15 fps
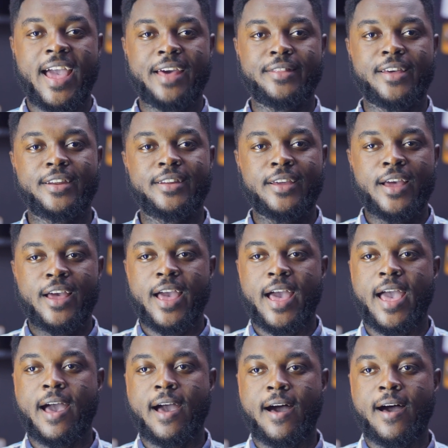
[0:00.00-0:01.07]
and then
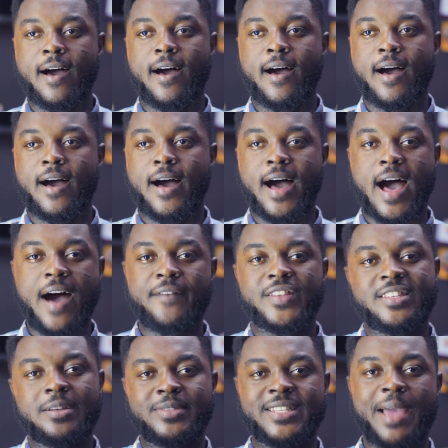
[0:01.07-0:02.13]
after
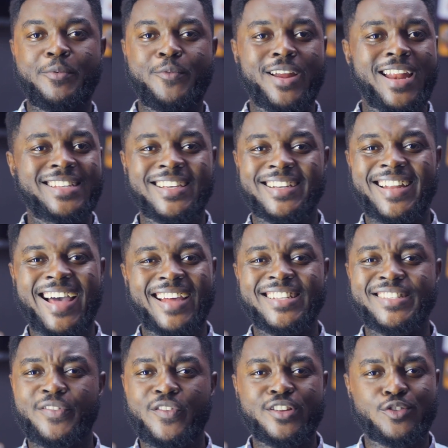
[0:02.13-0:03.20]
some time you realize that
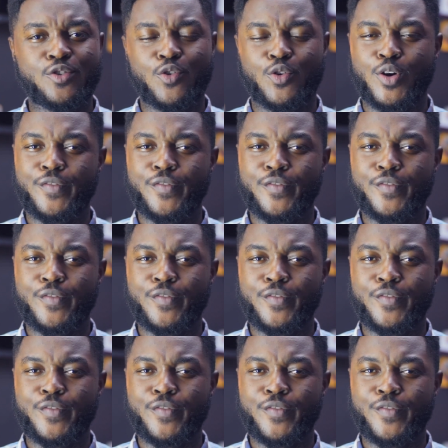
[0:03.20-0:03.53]
this phone is not